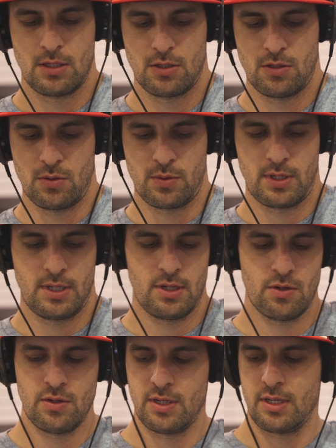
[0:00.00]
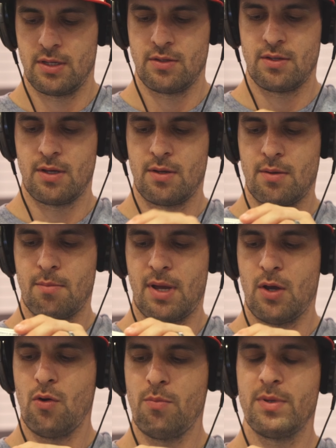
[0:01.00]
So here it is. My
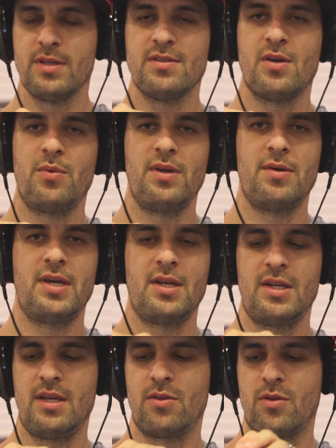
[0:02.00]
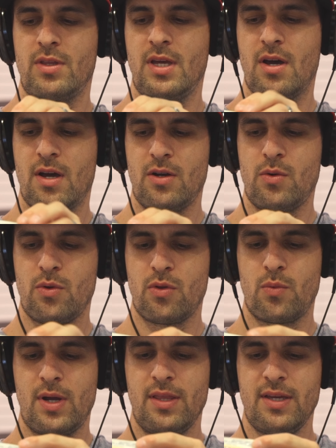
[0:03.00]
hope is that we hit either the auto or the
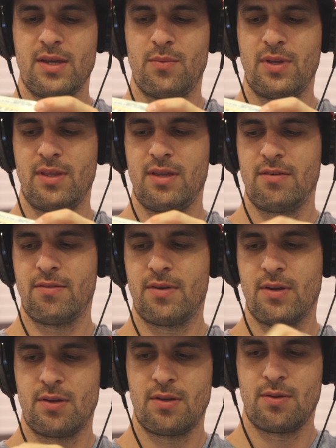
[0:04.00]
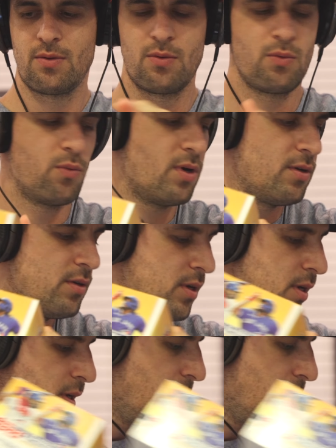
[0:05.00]
relic, and we leave one